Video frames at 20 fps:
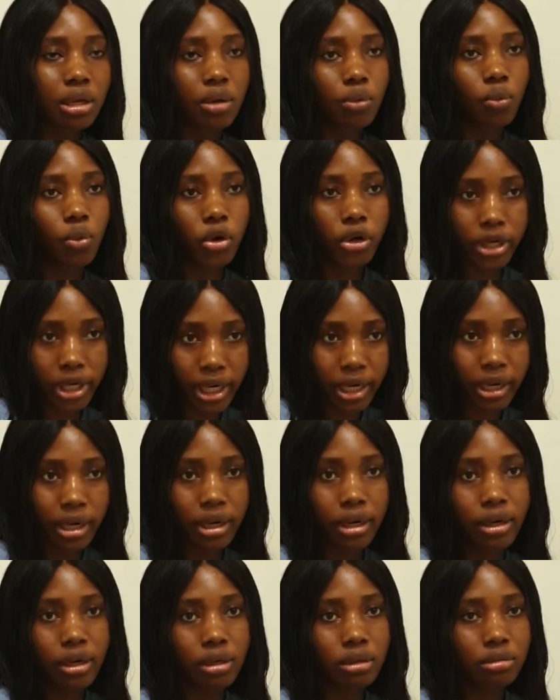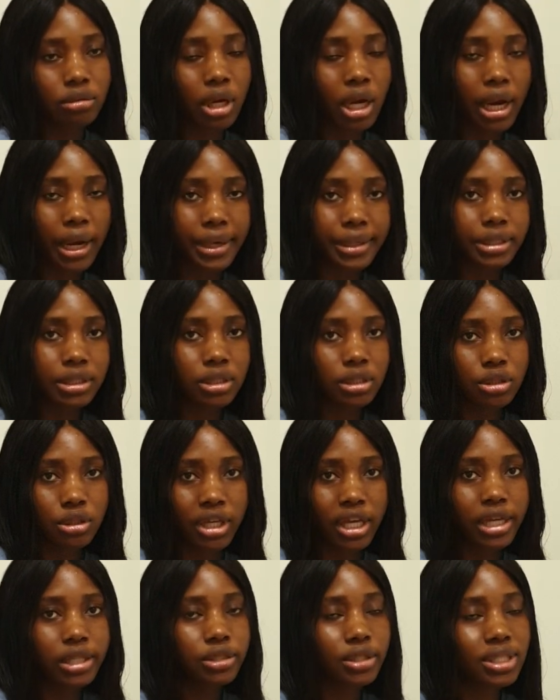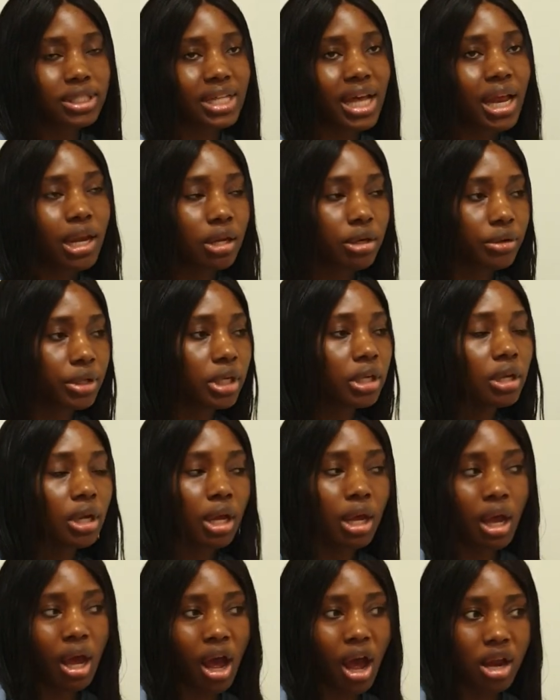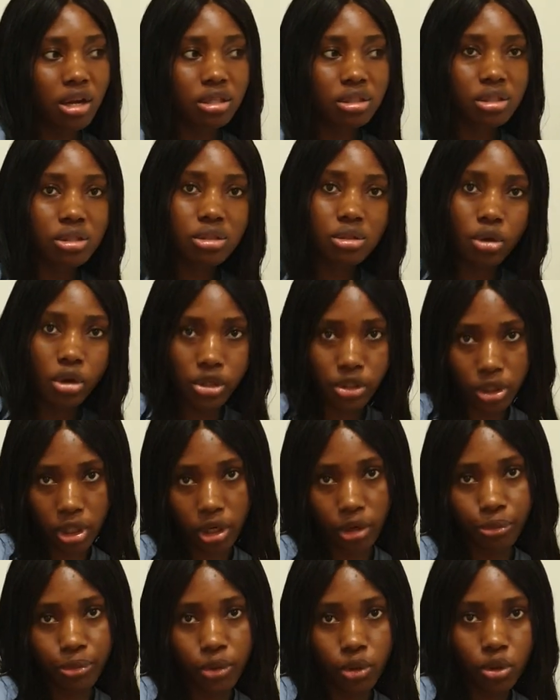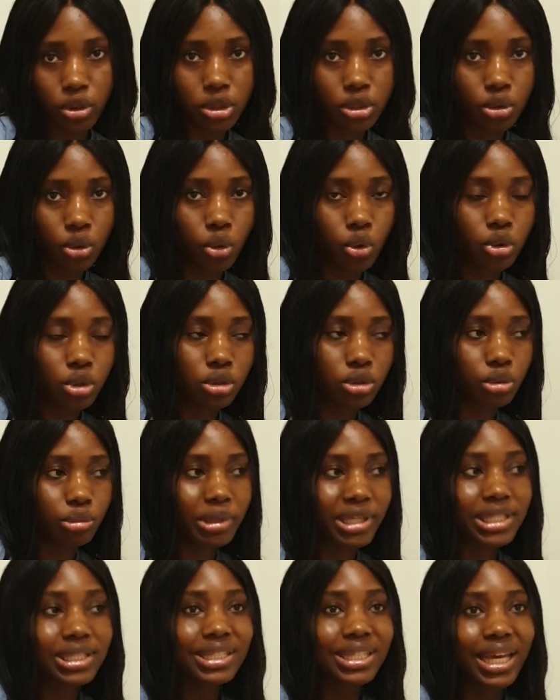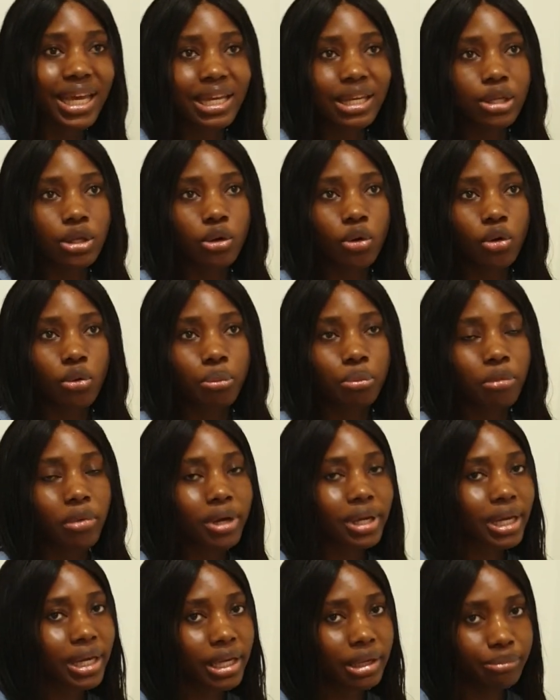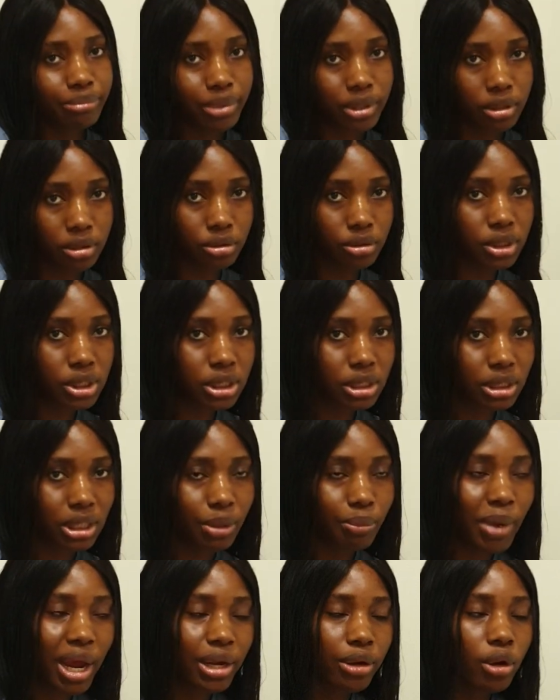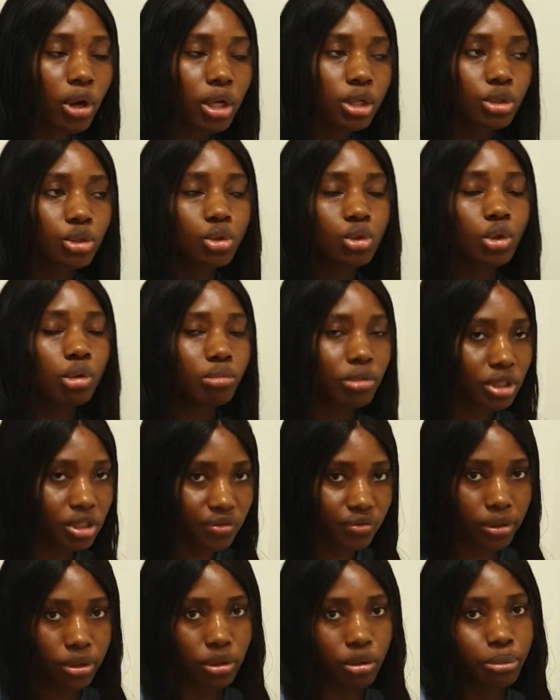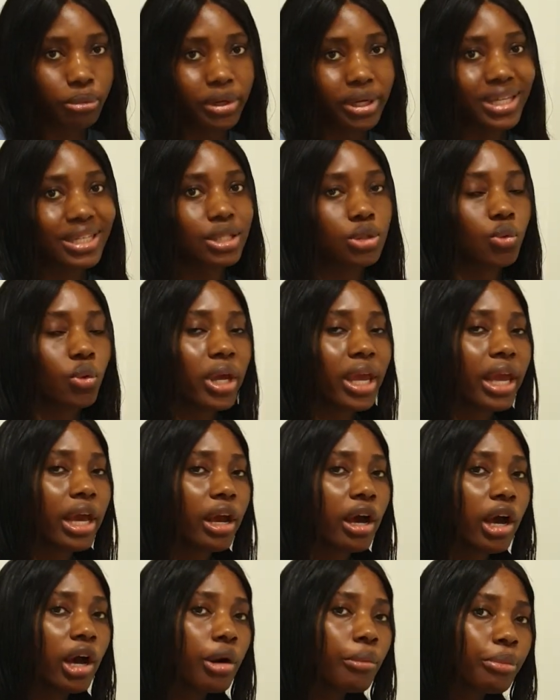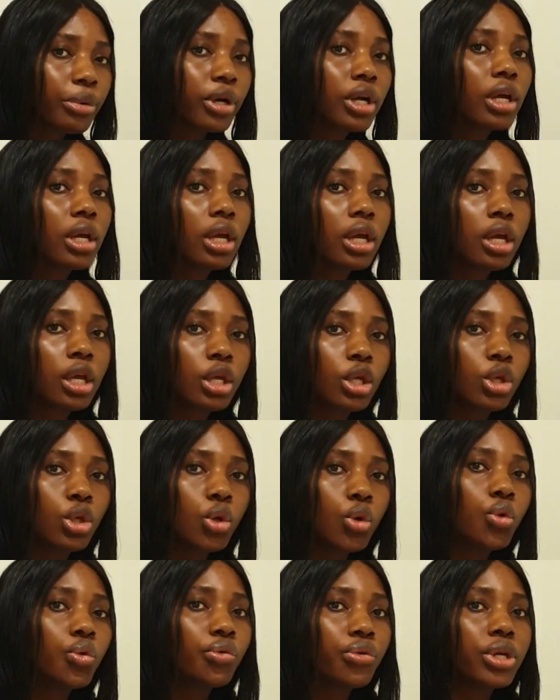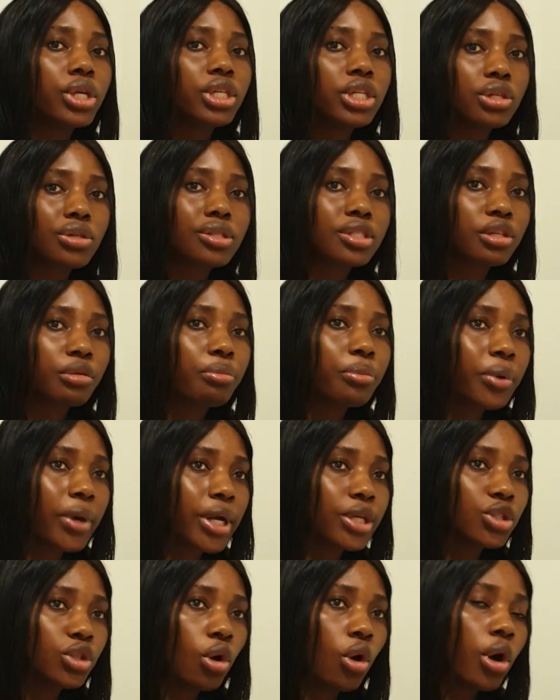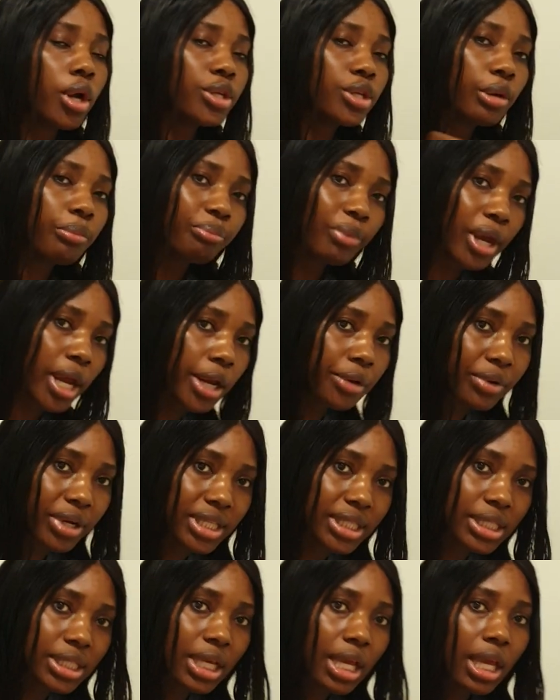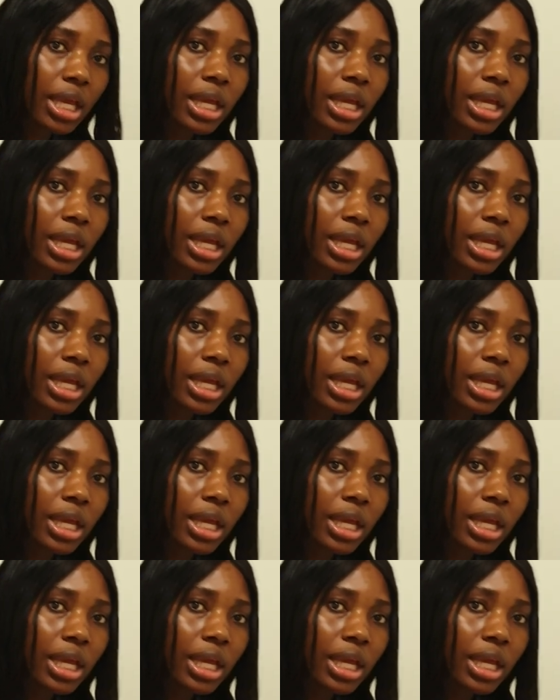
worker, and you get your salary, and it's going to help you also to maintain your monthly bills. It might not do much for you, but it will help you reduce the pressure on your parents.